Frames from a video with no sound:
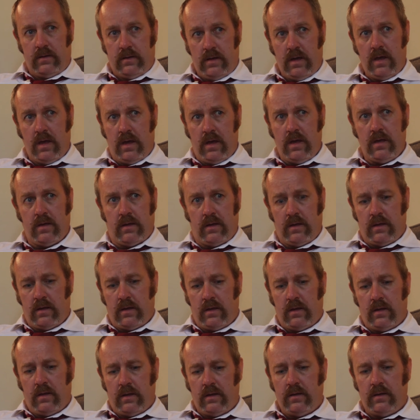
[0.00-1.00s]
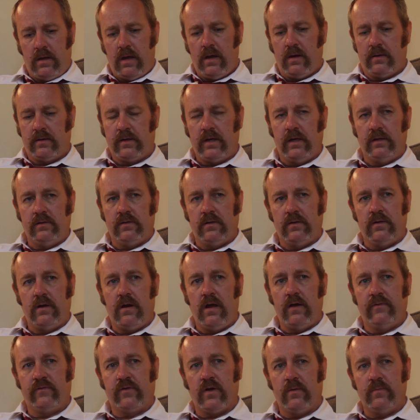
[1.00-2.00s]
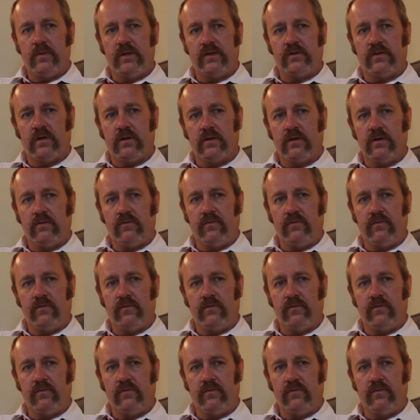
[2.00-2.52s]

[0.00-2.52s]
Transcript: Yeah. Yeah, I gigged on the live comedy circuit